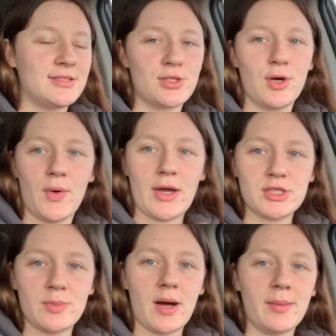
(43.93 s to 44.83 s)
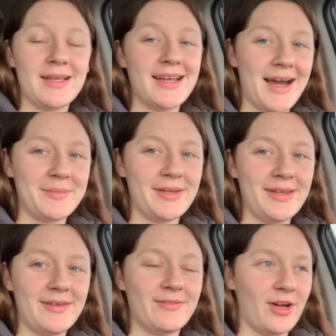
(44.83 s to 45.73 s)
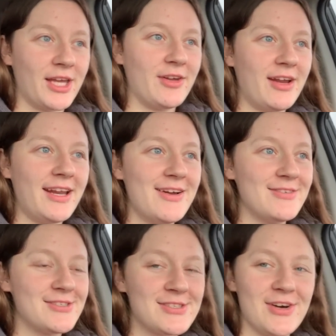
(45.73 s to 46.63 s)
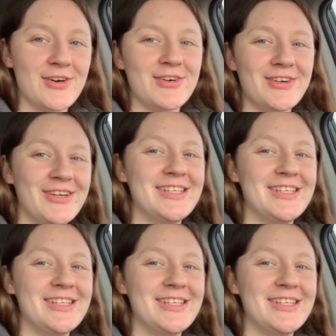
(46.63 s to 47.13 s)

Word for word: So I should probably not be vlogging right now. So,